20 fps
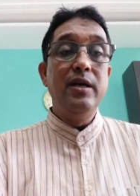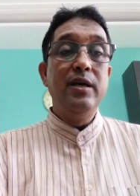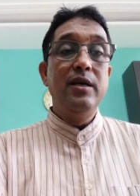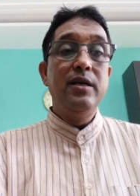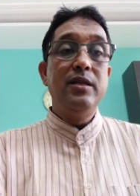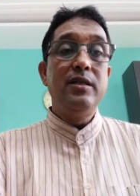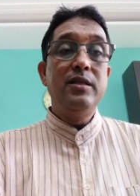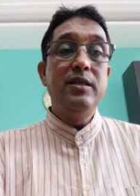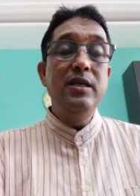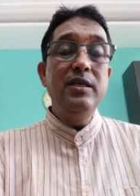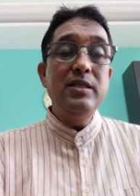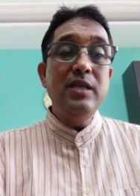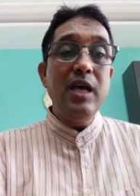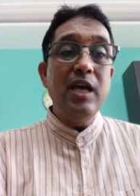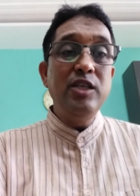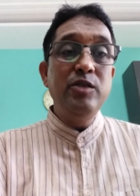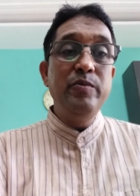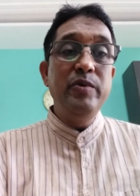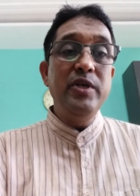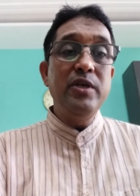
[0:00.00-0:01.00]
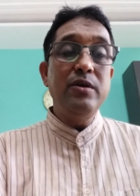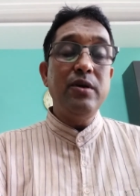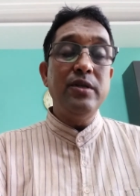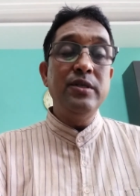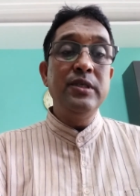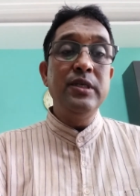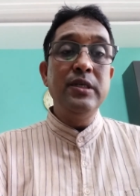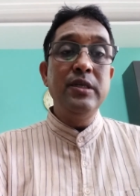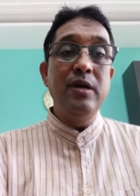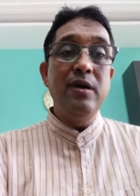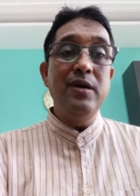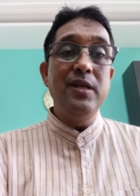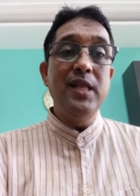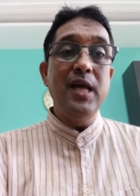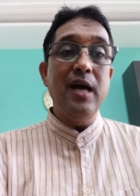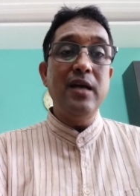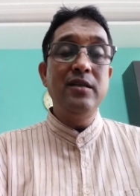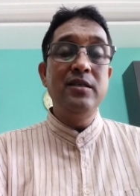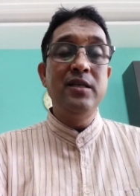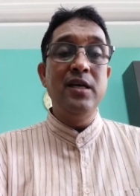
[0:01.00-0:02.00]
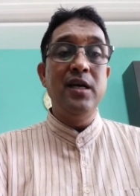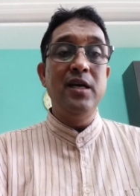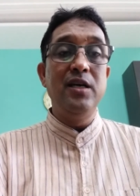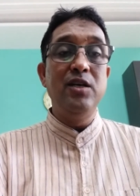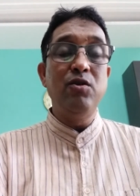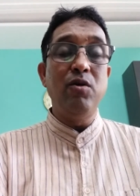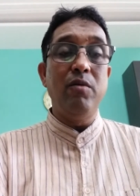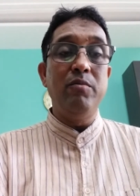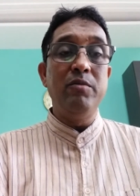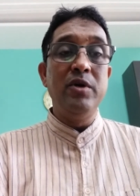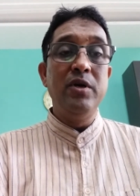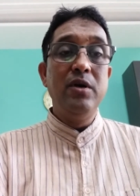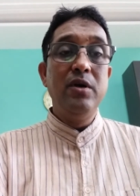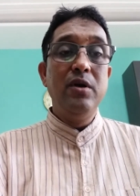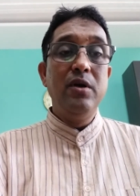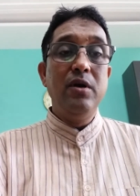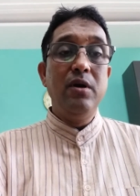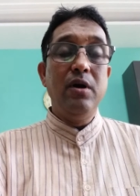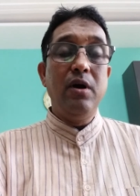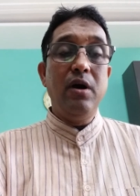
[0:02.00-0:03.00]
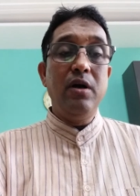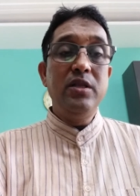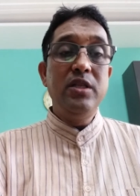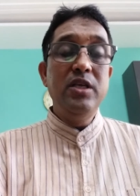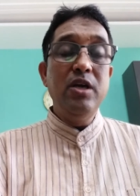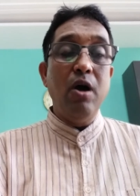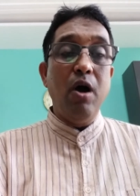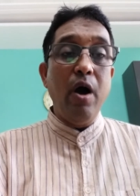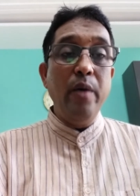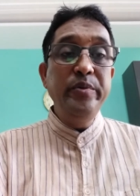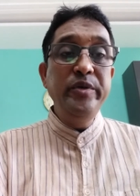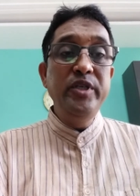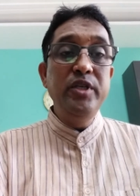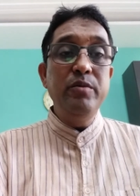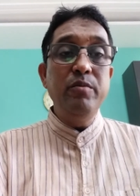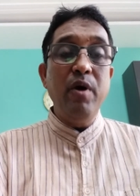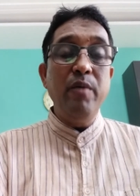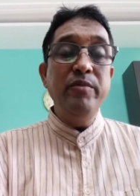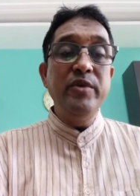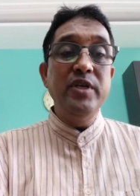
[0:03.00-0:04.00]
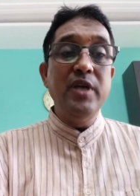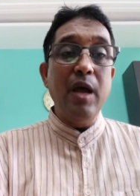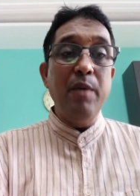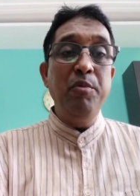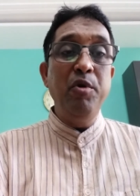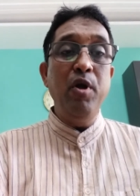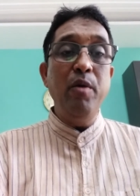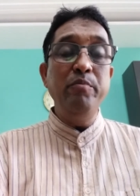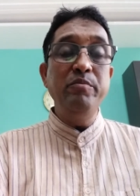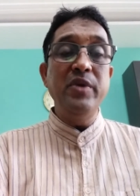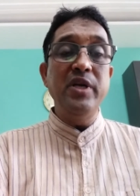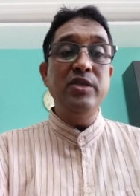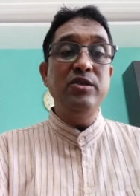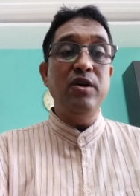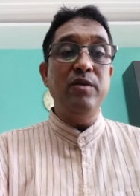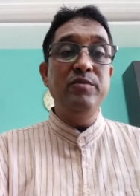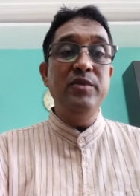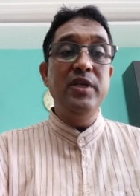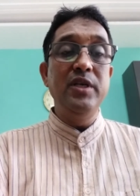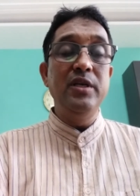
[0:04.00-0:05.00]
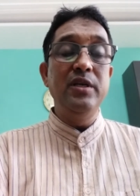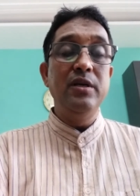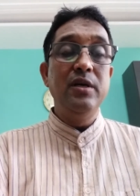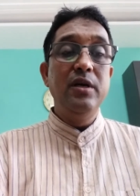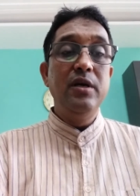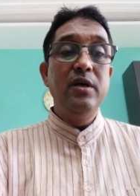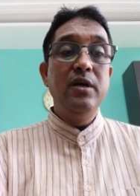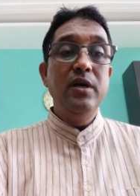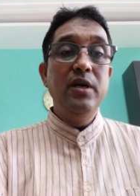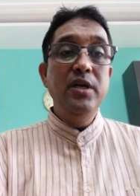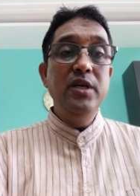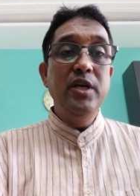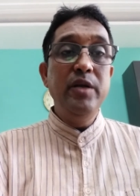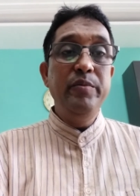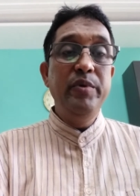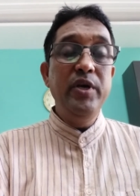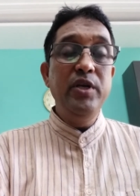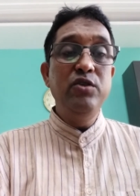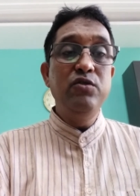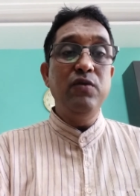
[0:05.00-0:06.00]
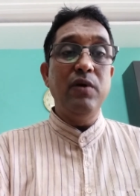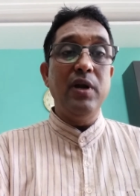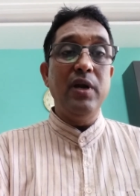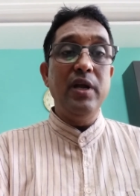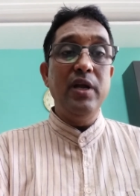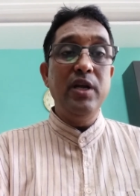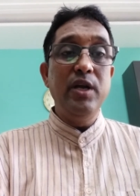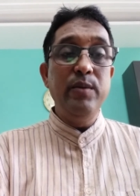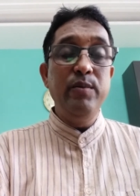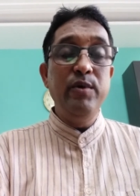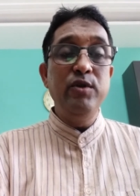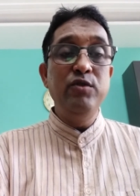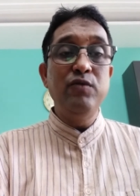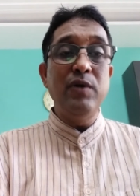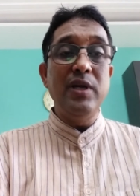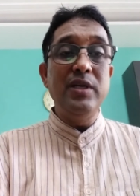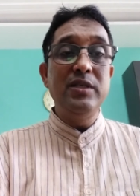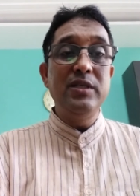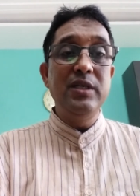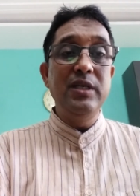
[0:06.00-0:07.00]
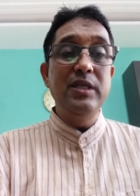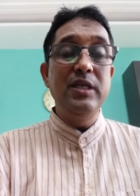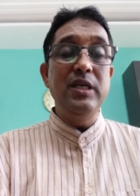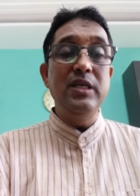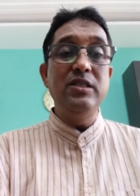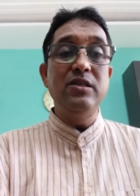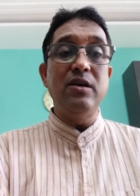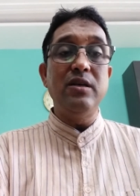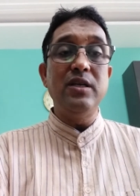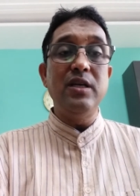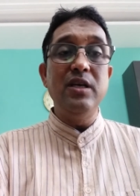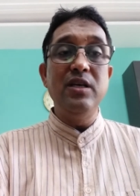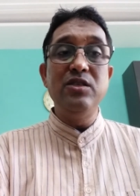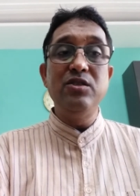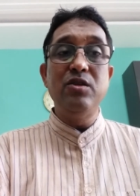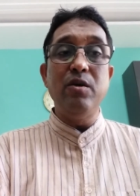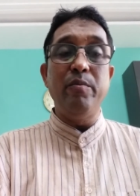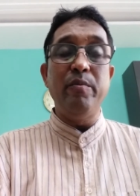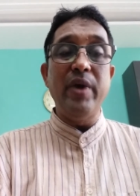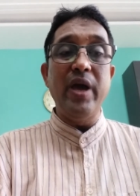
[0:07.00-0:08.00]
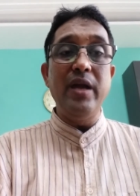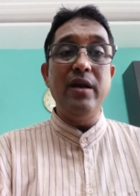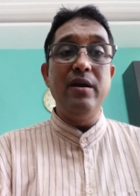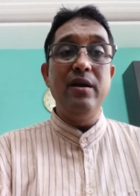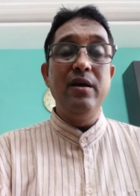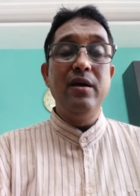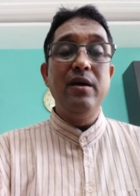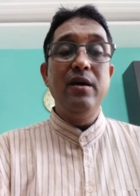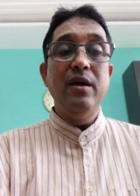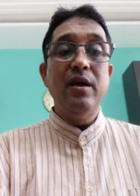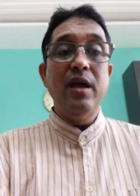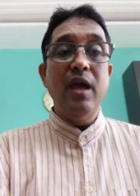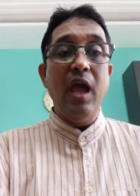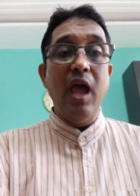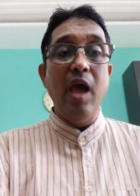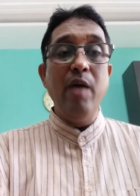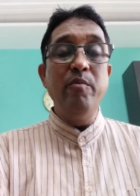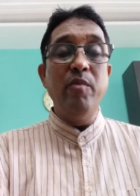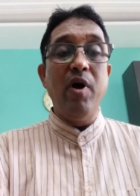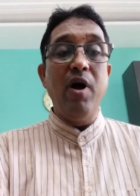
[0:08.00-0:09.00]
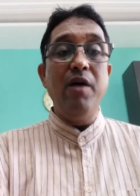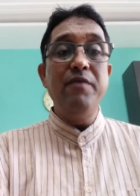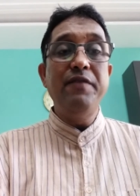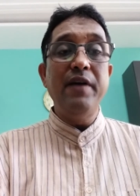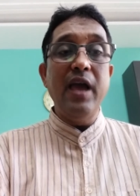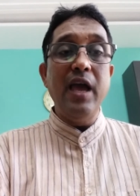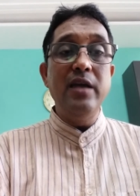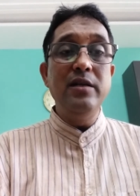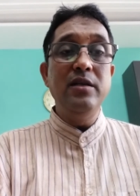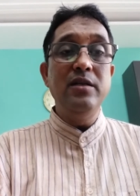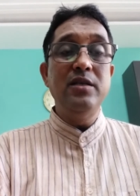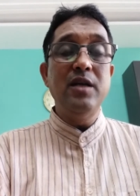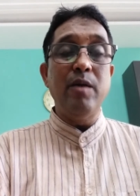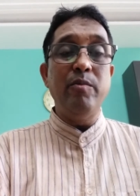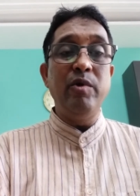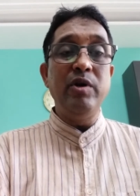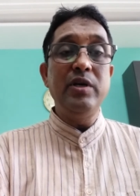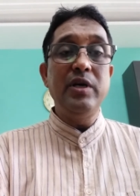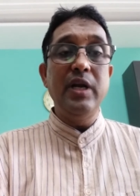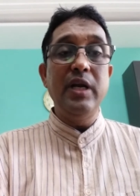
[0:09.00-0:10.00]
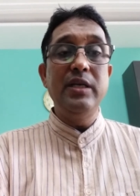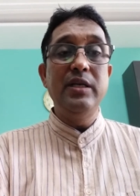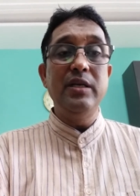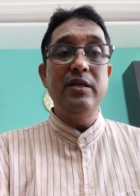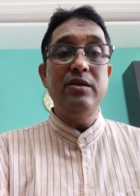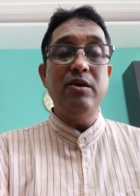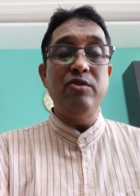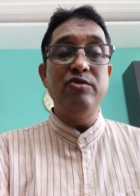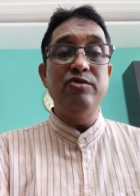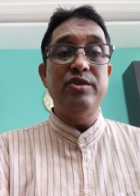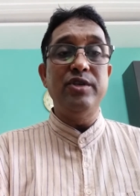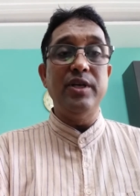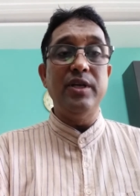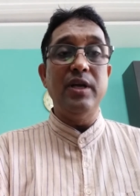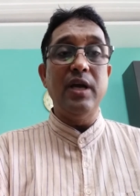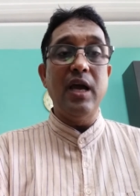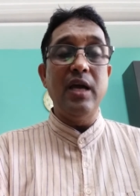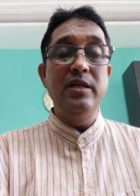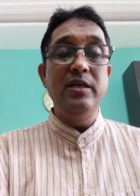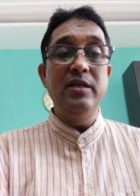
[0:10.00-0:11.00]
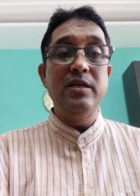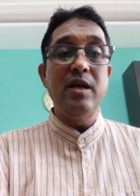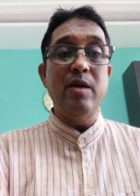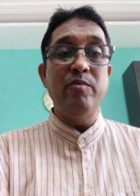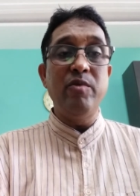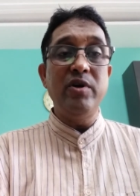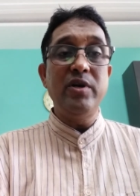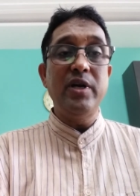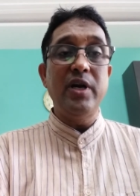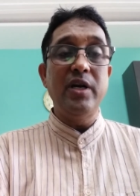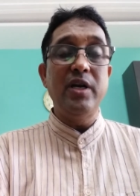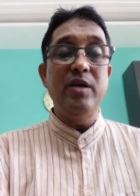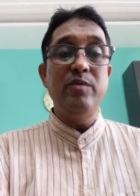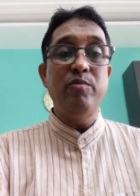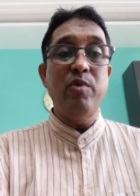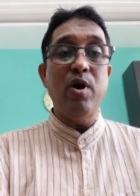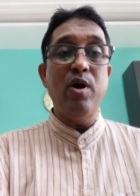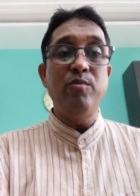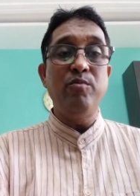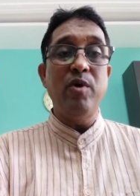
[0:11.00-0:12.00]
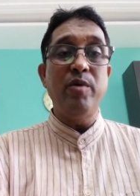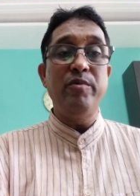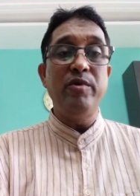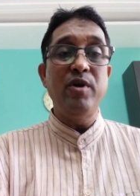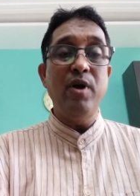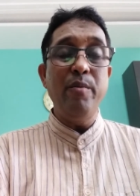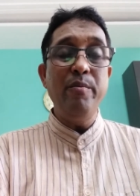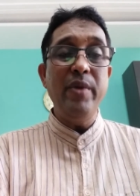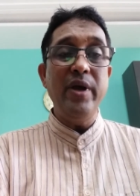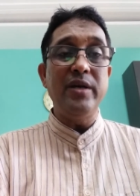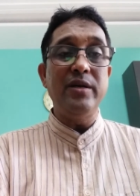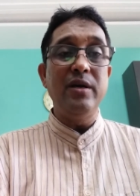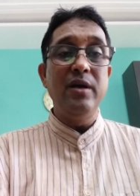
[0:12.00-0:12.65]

this has been considered that the optimum development of the individual citizen is the main aim of any democratic country, any democratic form of government.